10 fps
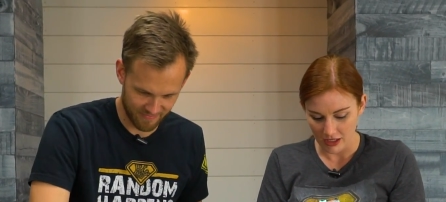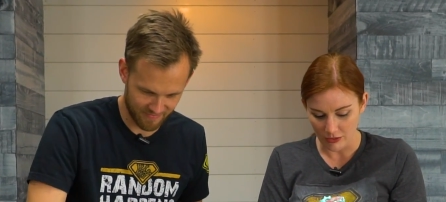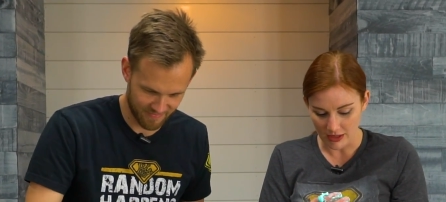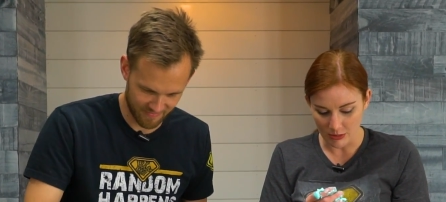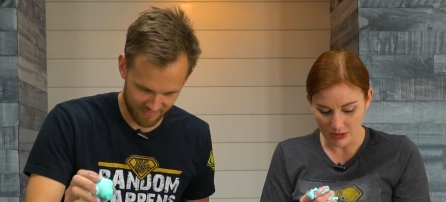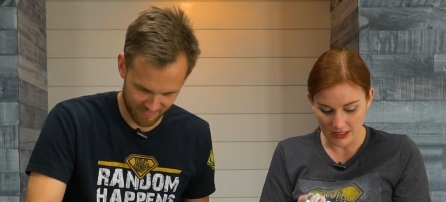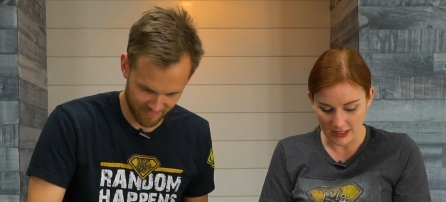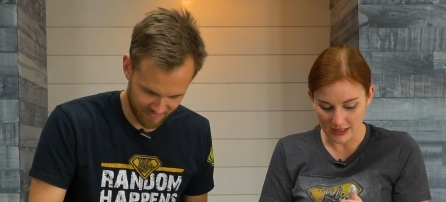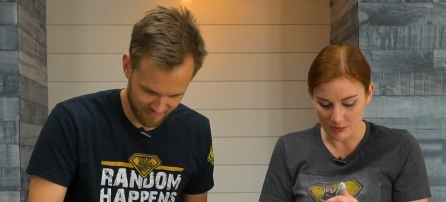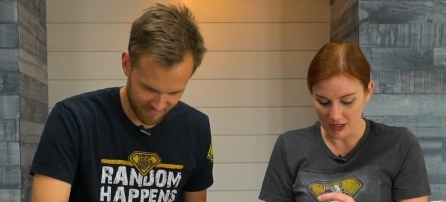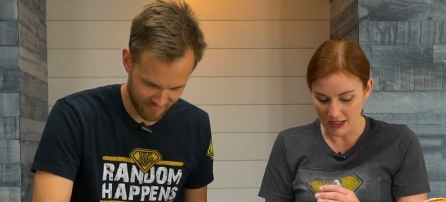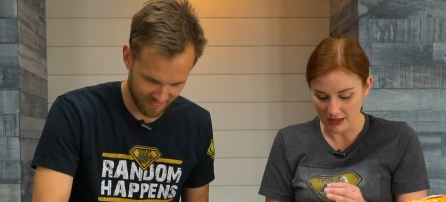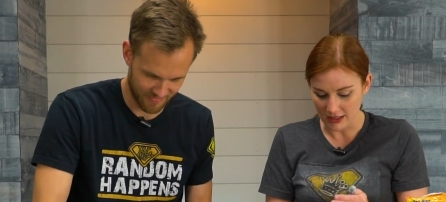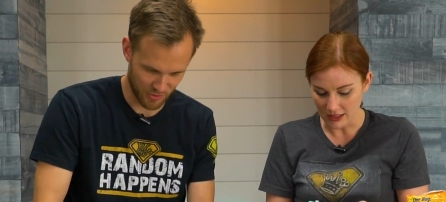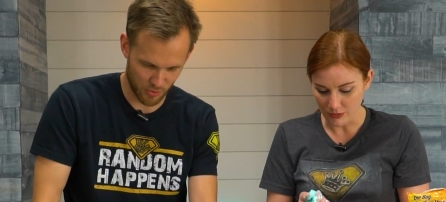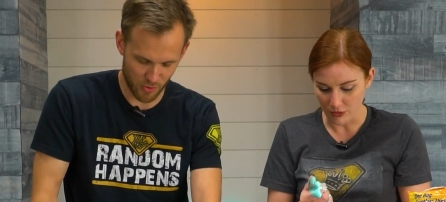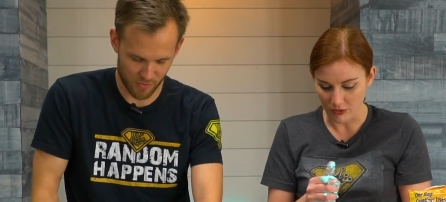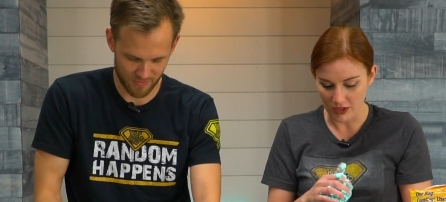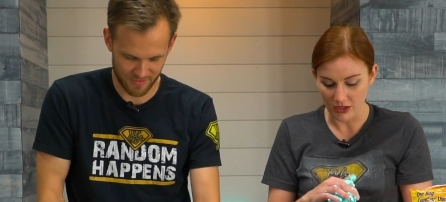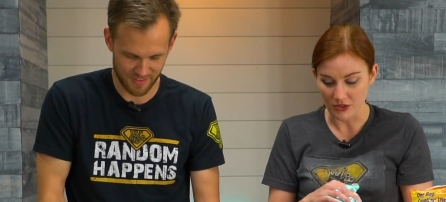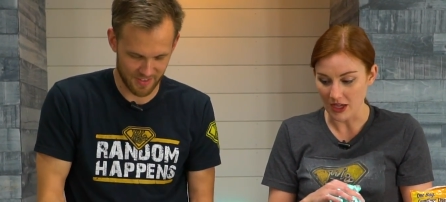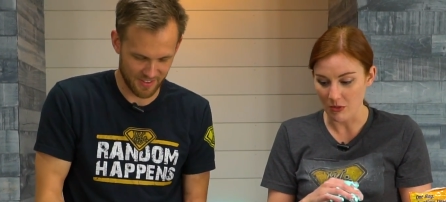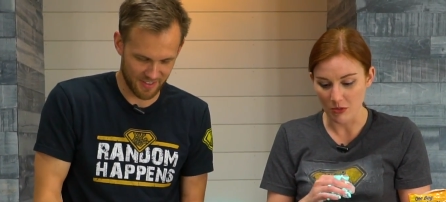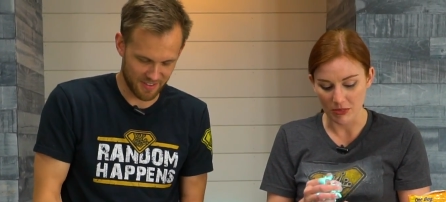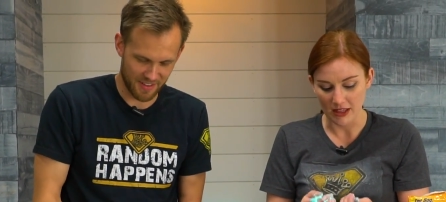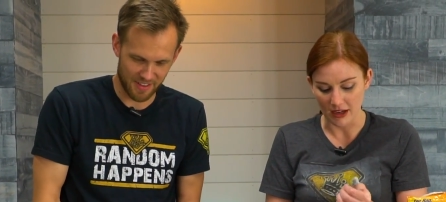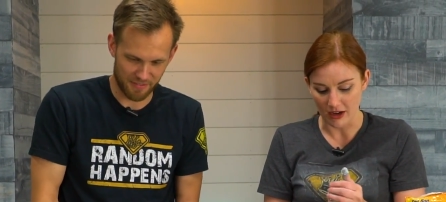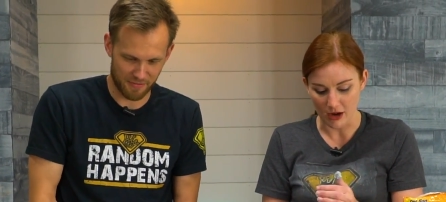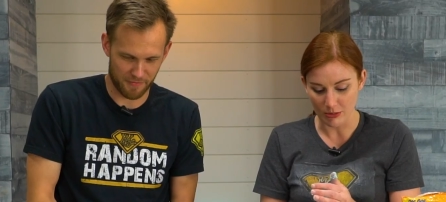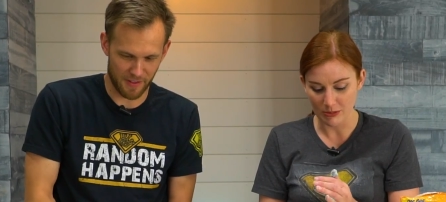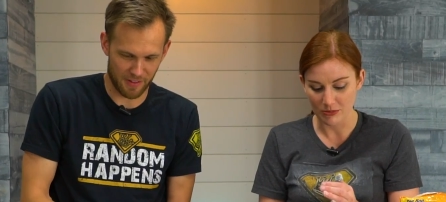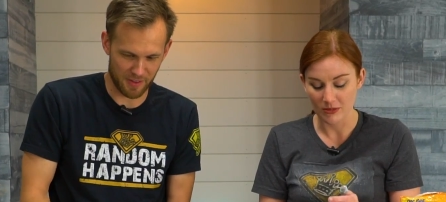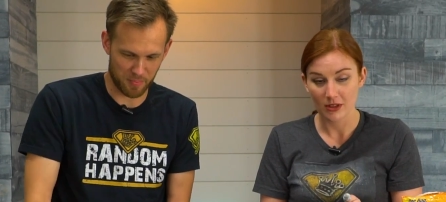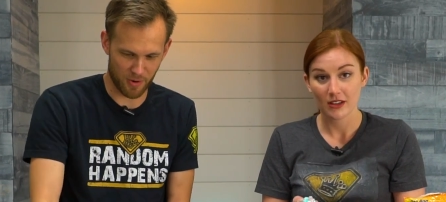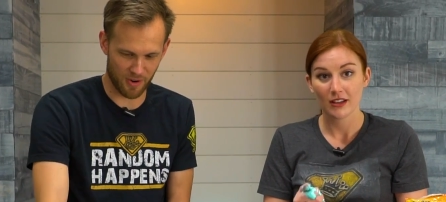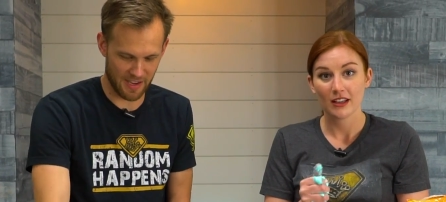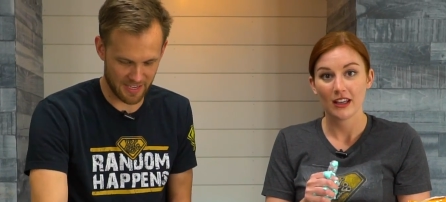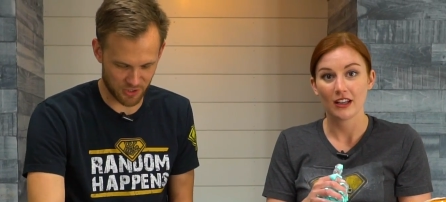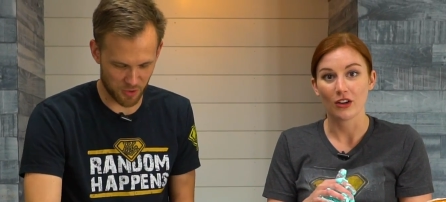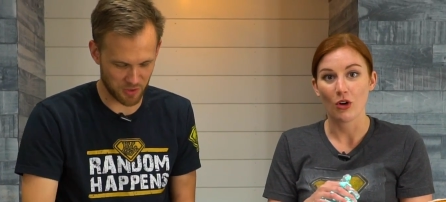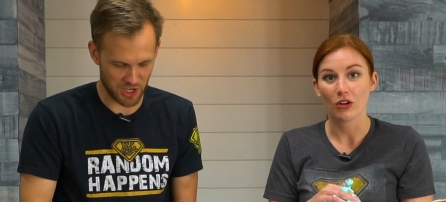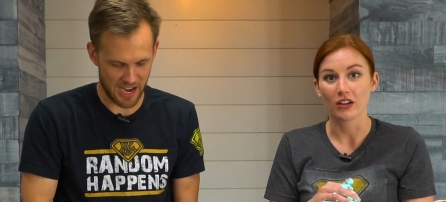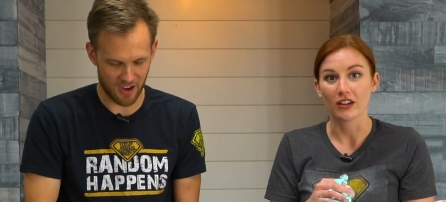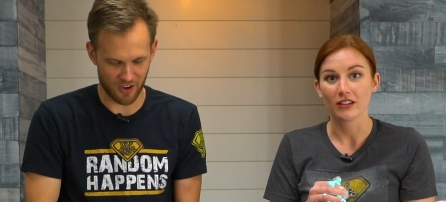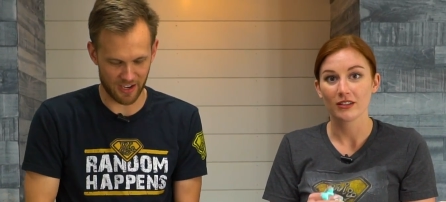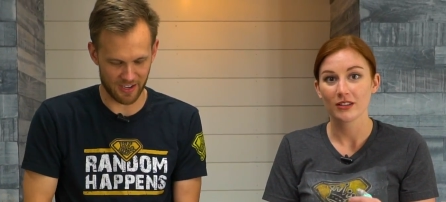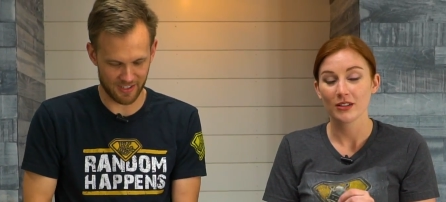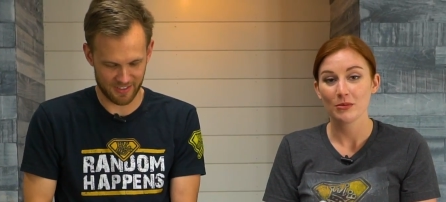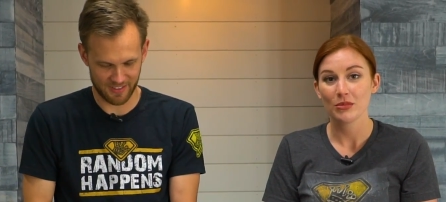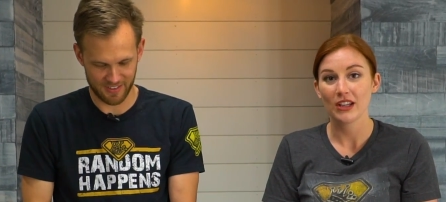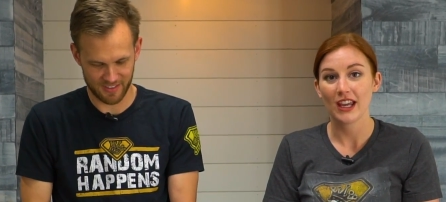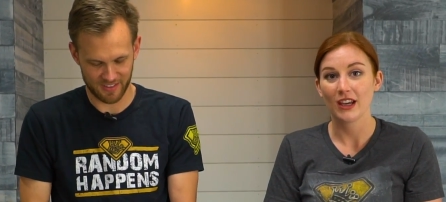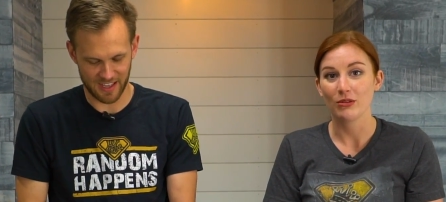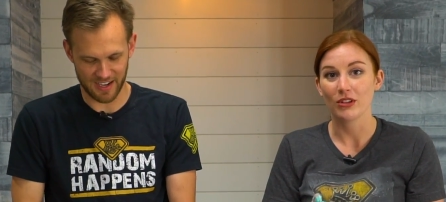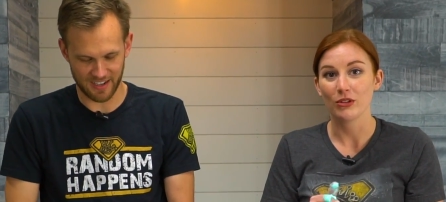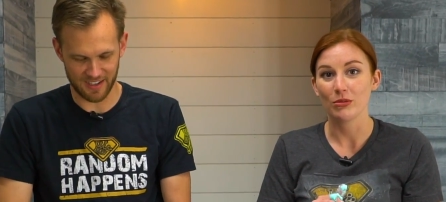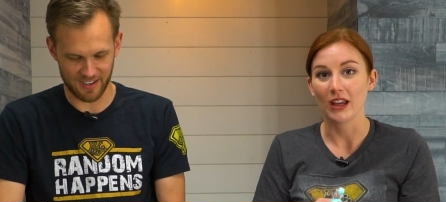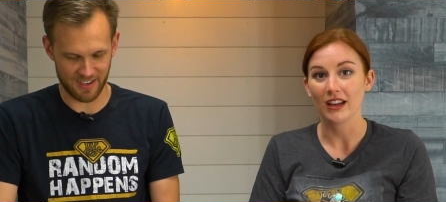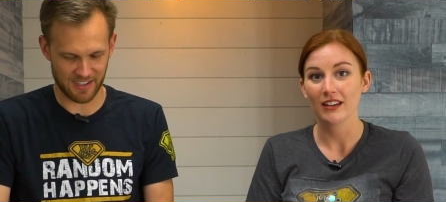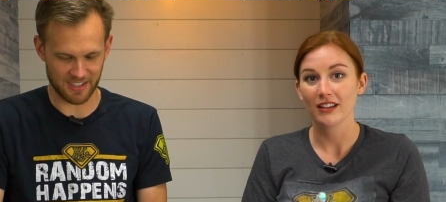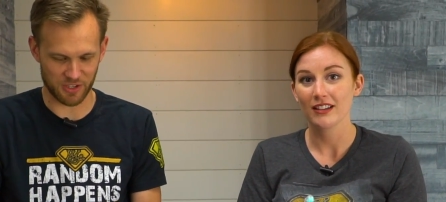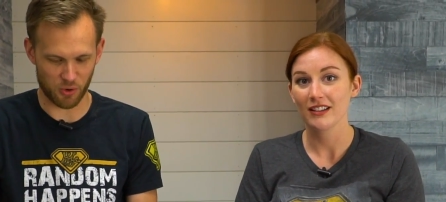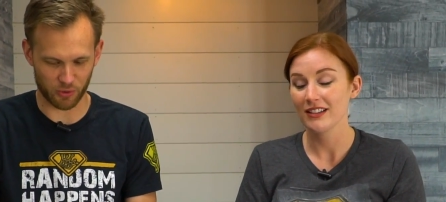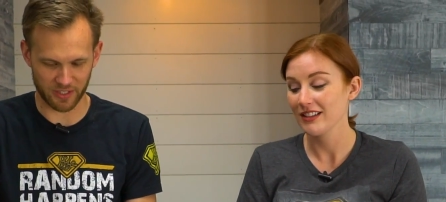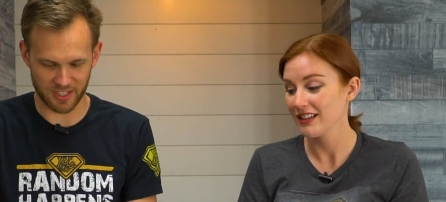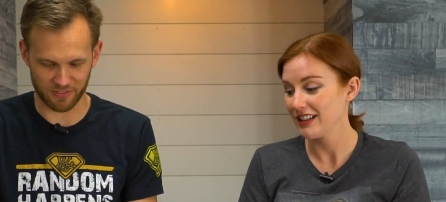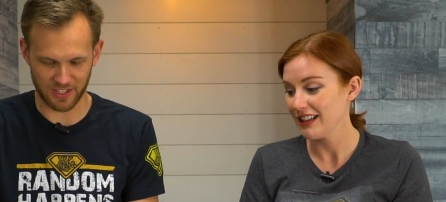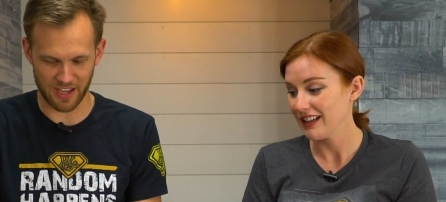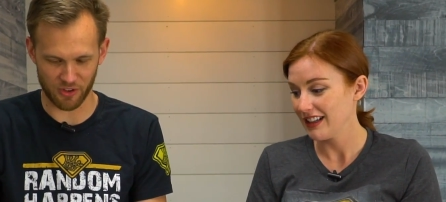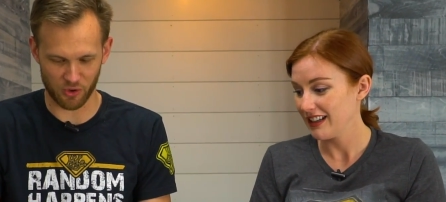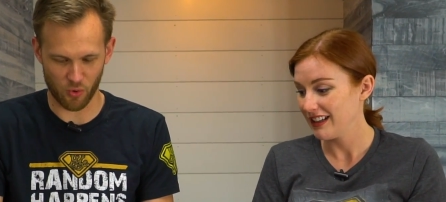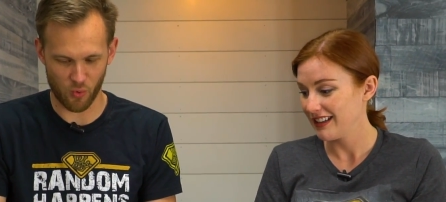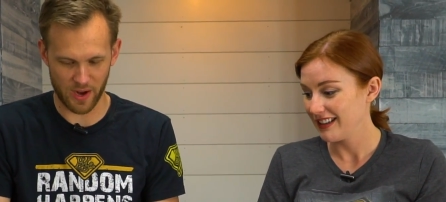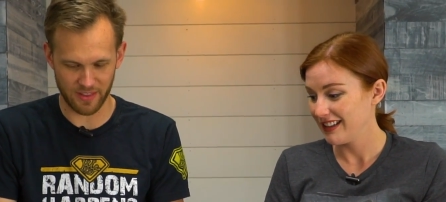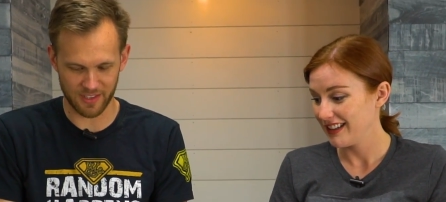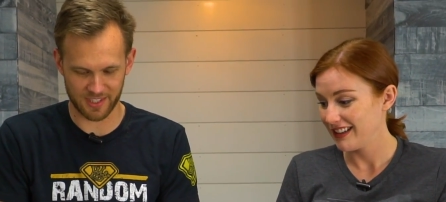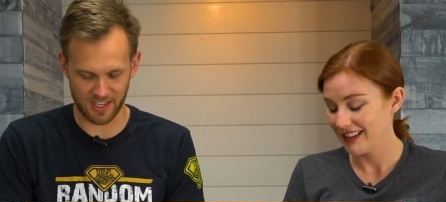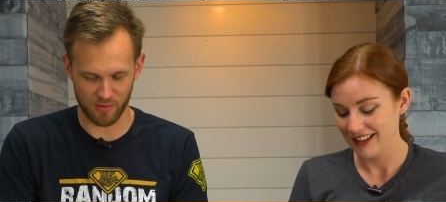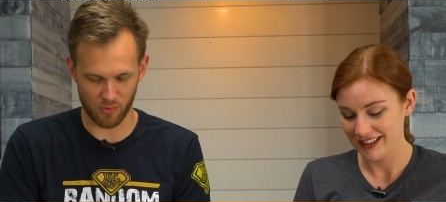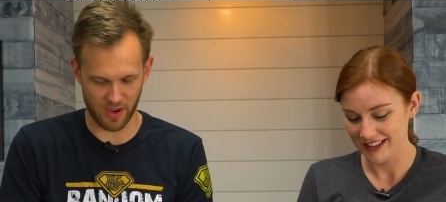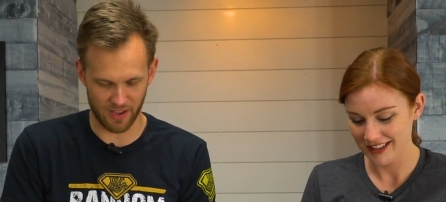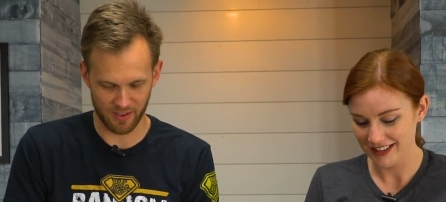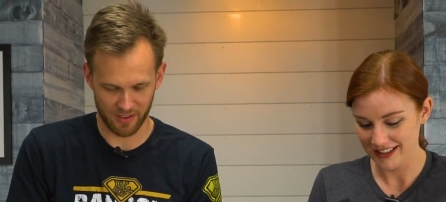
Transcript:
Speaker 1: If anybody needs me in the next four Ooh. videos, I won't be there. I'll be Fell apart. It had so much air in it. Playing that with it,
Speaker 2: It doesn't hold itself together quite the same way.